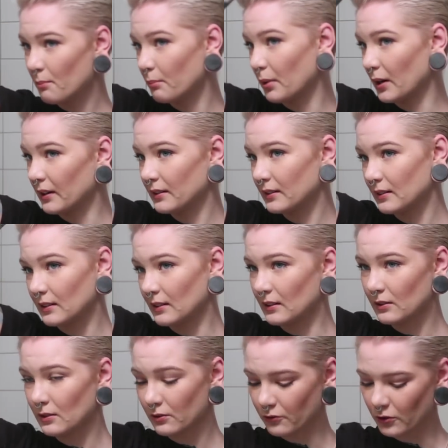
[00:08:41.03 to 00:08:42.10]
but
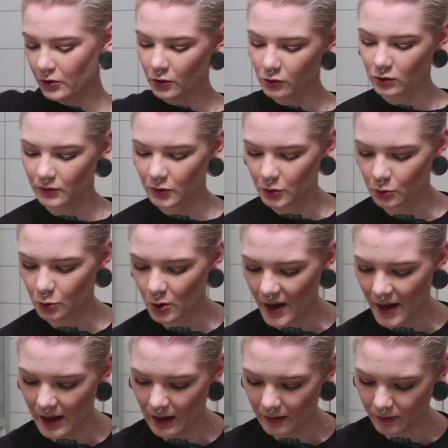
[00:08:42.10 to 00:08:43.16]
for those of you who
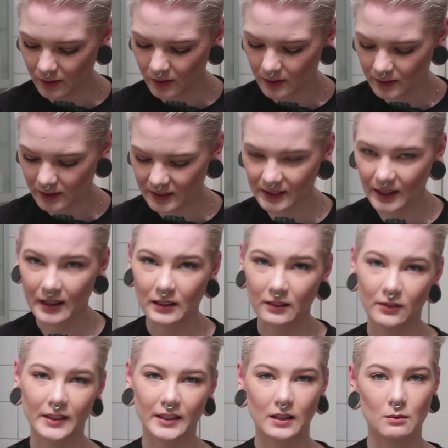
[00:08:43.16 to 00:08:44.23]
have this kind of
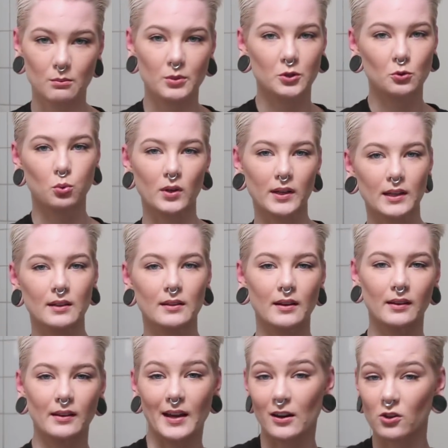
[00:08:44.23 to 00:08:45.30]
like in-between
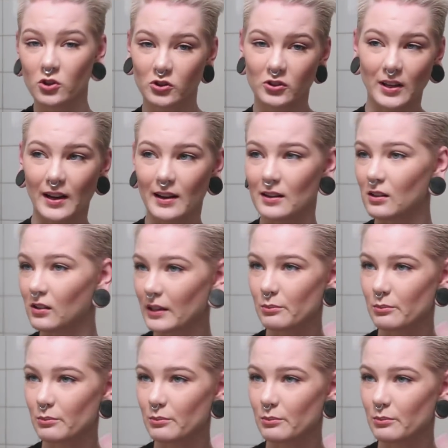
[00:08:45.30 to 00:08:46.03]
hairstyle,